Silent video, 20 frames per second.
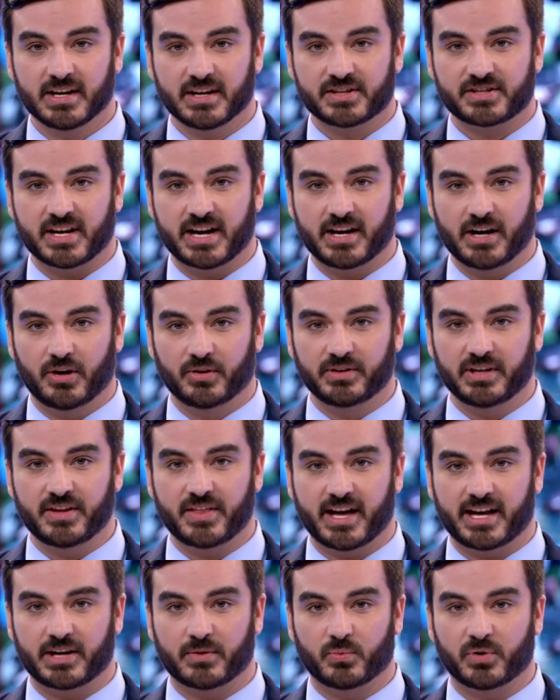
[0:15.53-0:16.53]
saying only
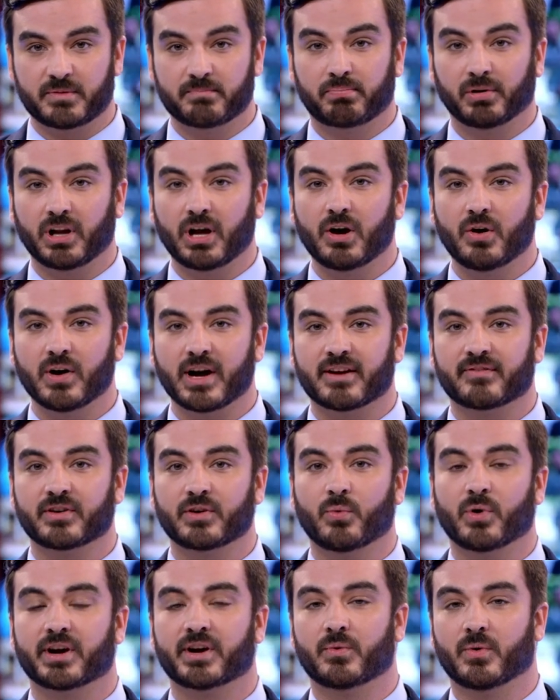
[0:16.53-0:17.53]
that it would blow
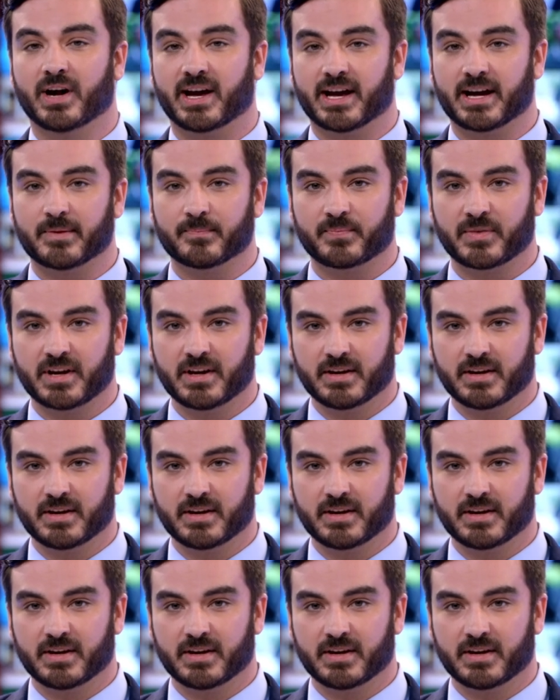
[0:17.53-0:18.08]
everyone away.